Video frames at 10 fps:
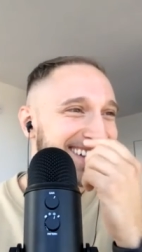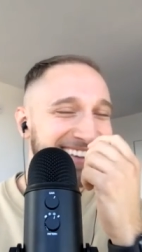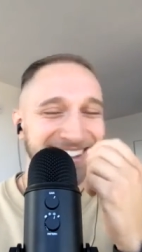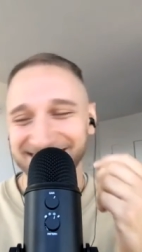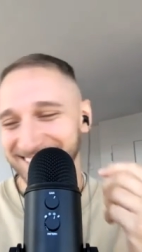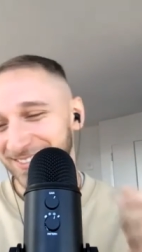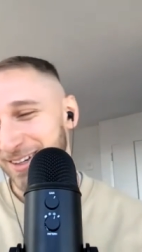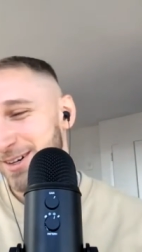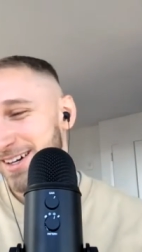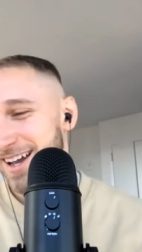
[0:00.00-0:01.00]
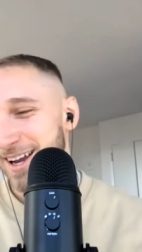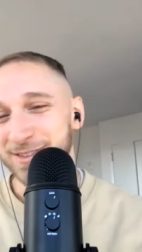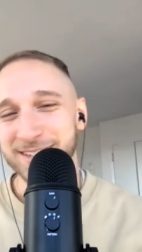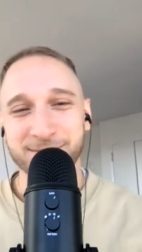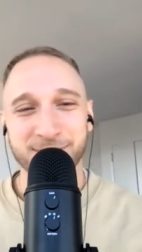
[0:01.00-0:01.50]
Awesome, man. Well, I
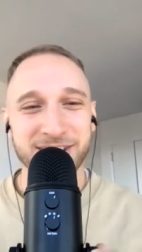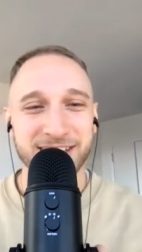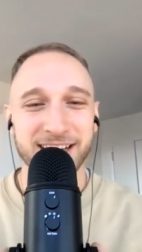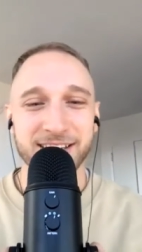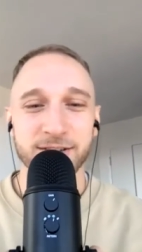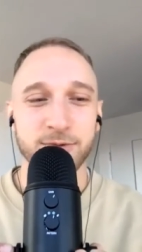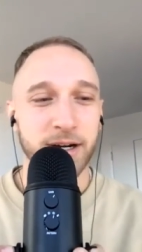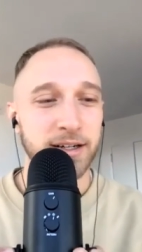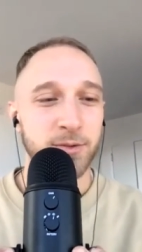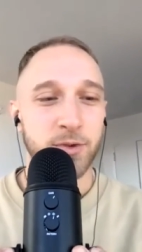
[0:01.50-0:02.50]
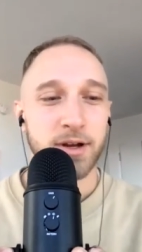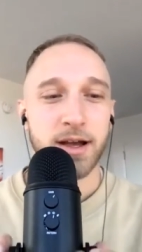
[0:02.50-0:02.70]
really appreciate you.